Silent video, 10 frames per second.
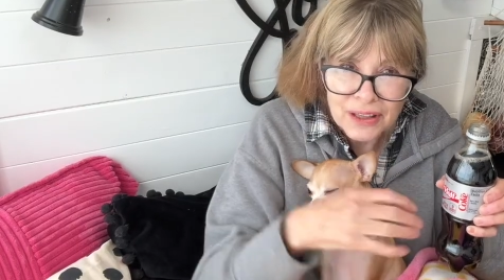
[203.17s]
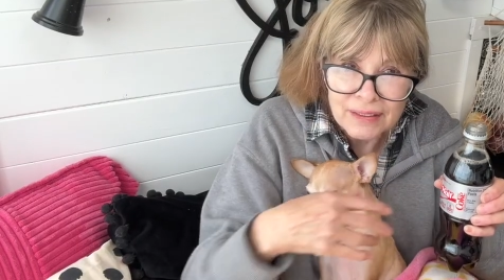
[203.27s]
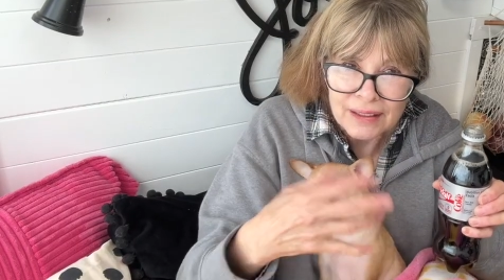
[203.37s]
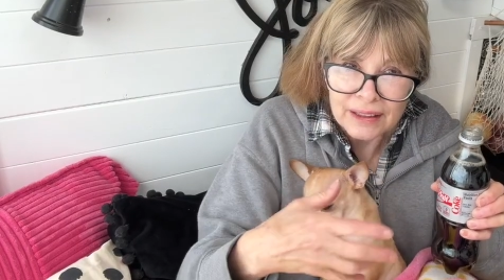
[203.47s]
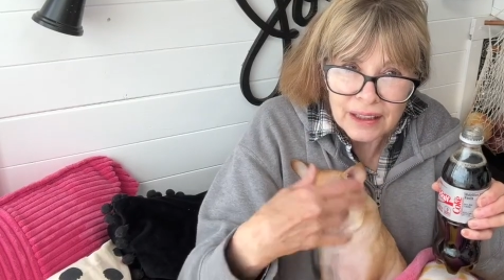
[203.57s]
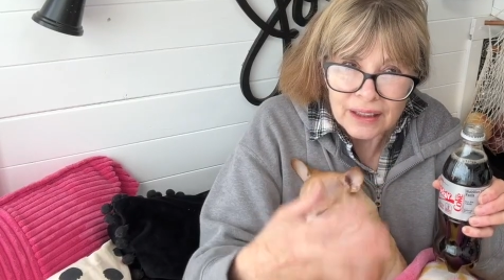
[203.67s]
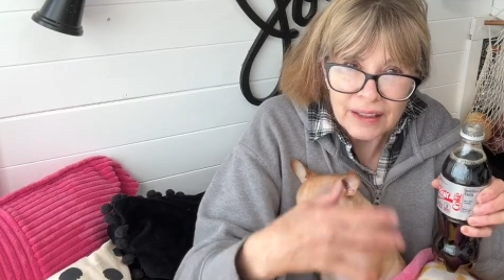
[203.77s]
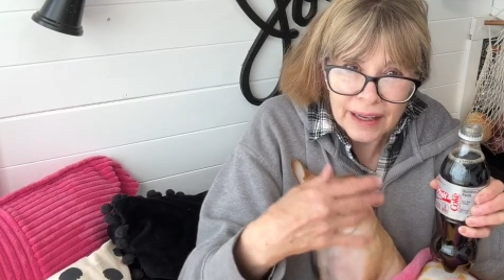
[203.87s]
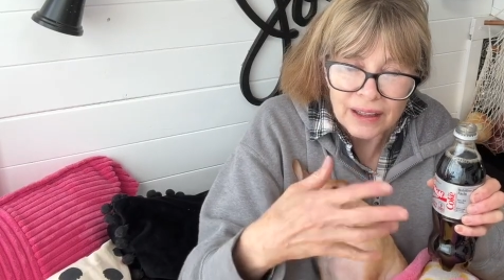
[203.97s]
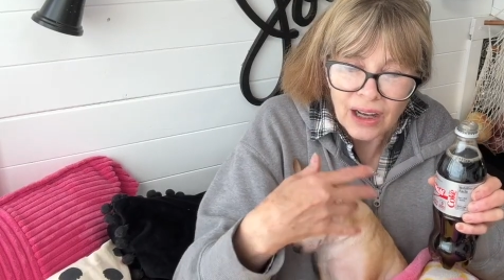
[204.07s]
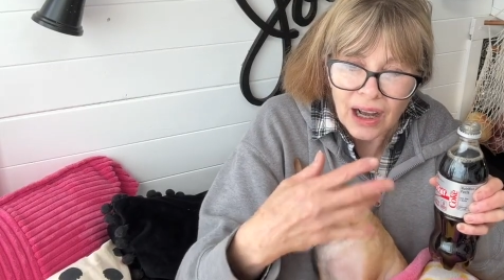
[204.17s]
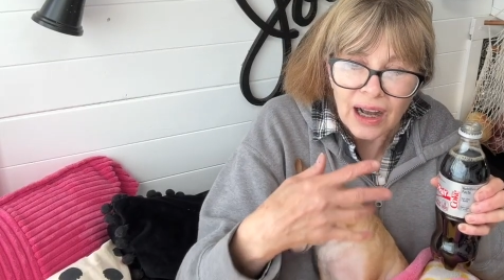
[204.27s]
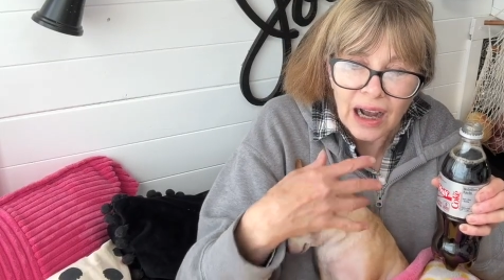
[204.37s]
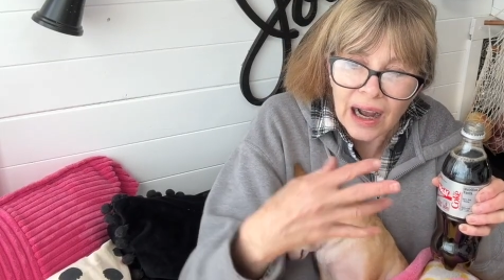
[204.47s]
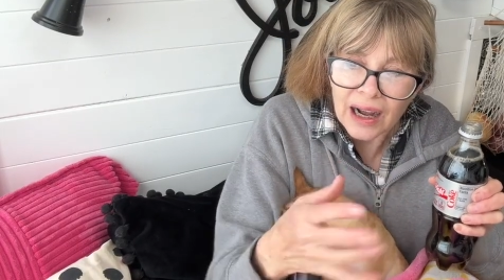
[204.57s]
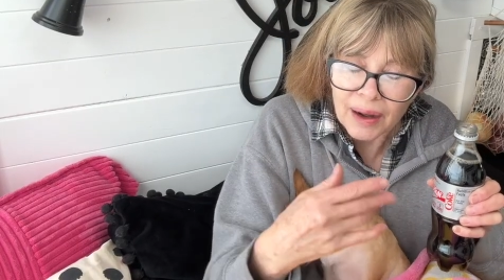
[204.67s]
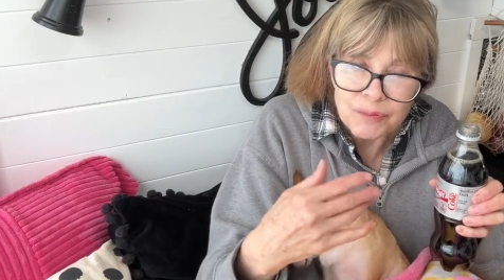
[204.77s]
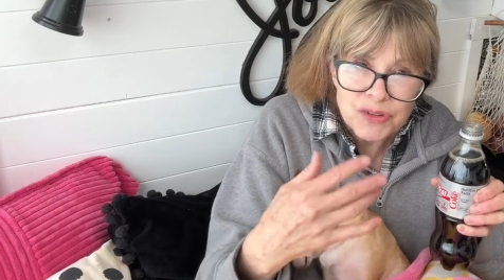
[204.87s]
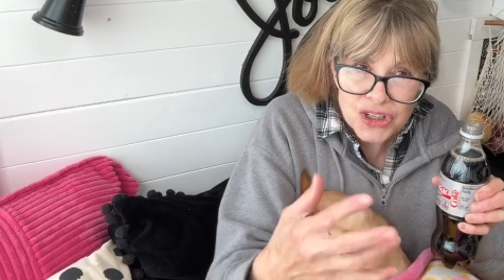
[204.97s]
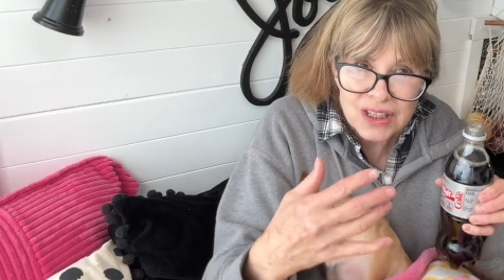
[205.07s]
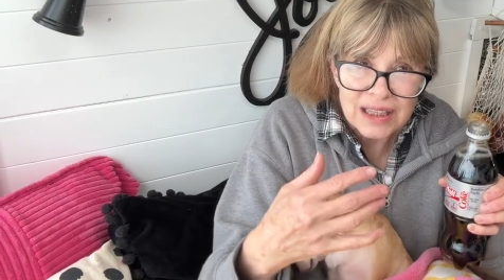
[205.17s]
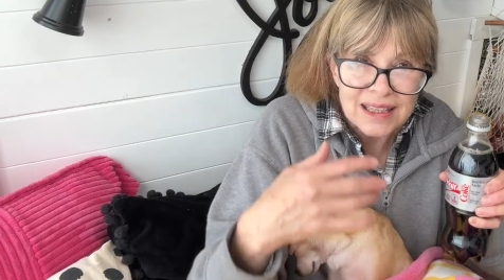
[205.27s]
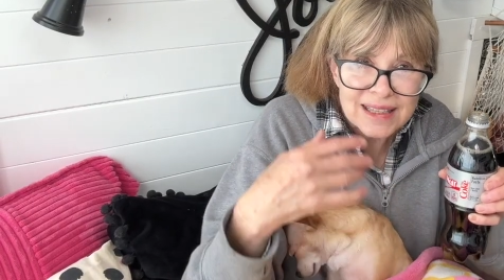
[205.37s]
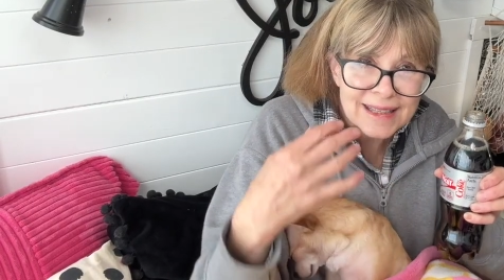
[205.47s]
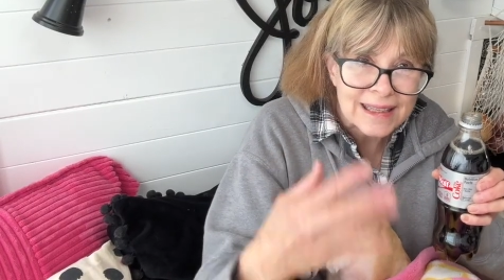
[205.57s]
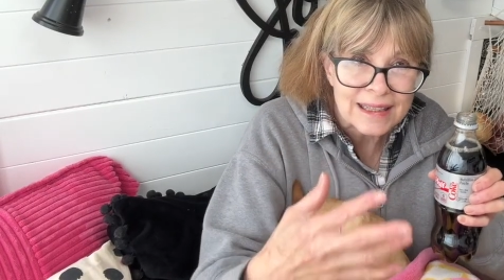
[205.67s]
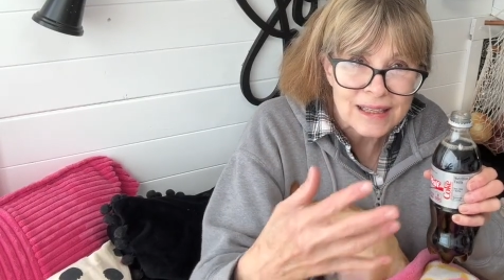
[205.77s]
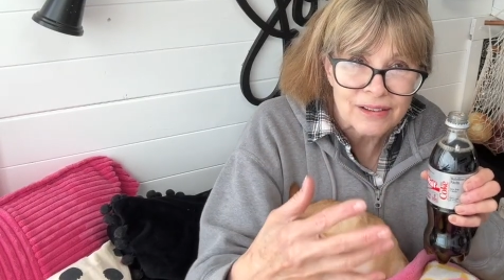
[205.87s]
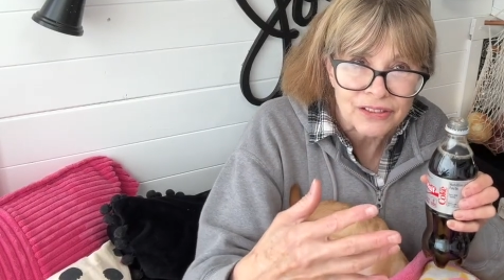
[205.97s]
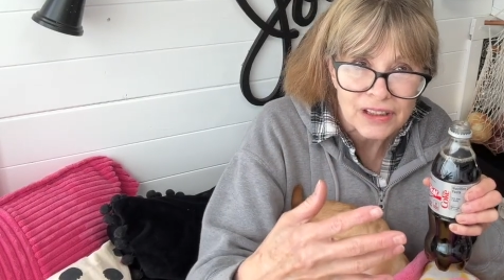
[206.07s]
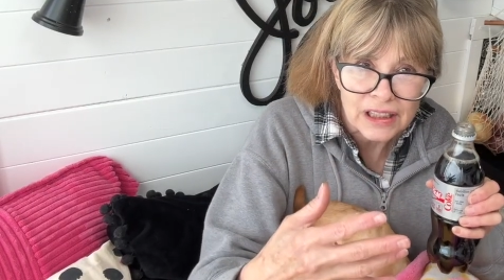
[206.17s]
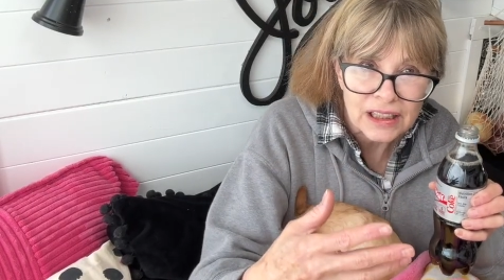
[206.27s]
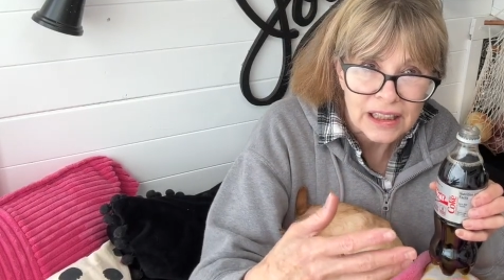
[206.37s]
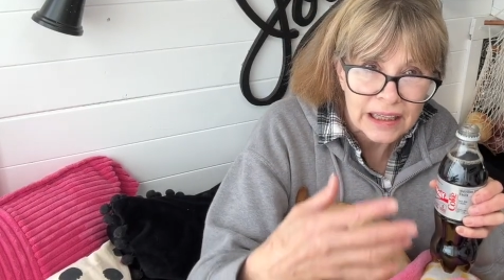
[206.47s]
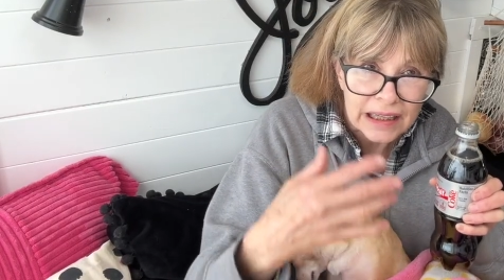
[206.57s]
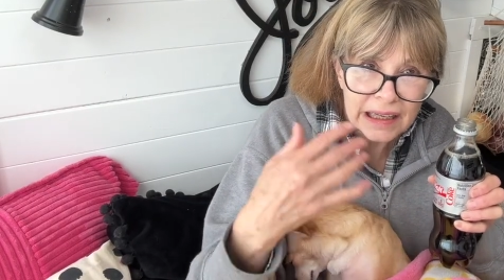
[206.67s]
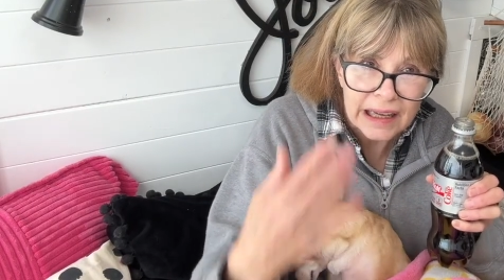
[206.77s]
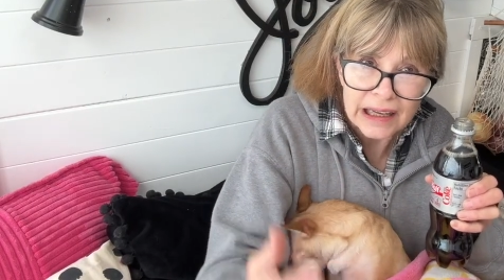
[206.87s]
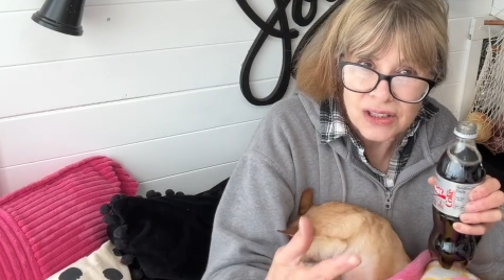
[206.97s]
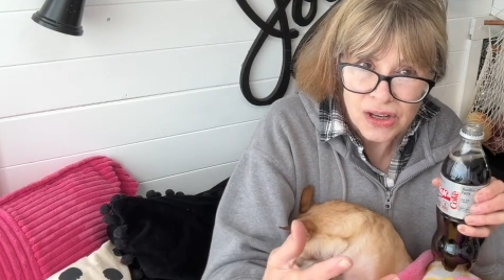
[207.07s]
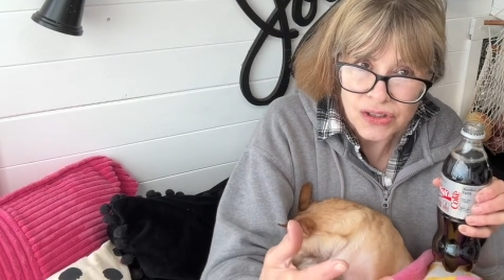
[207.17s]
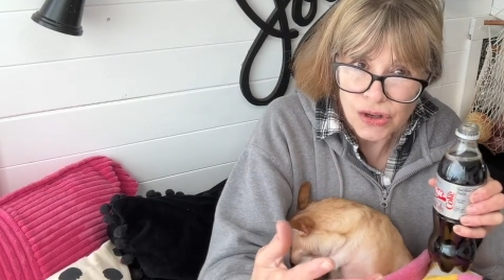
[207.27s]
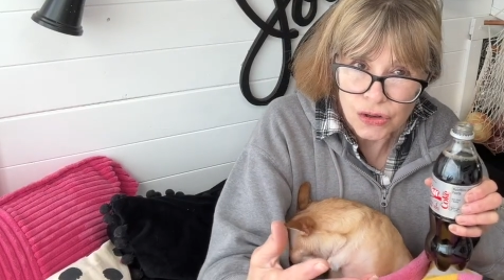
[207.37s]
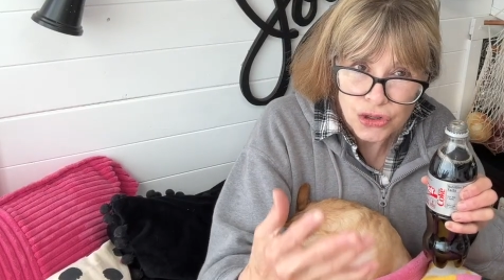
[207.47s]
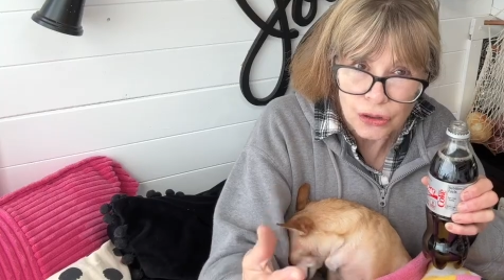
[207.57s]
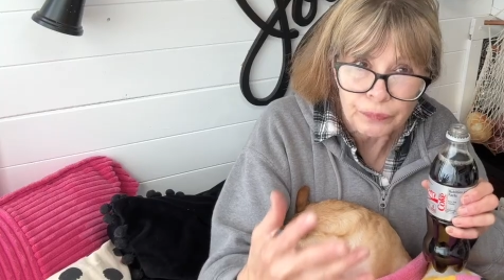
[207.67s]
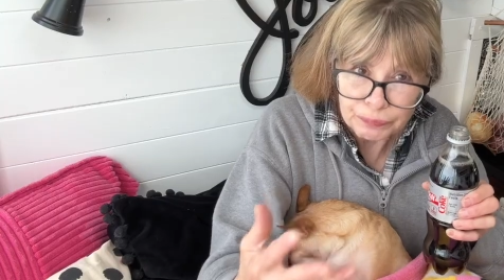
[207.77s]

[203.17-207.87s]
that, like, I'm just instinctively antisocial.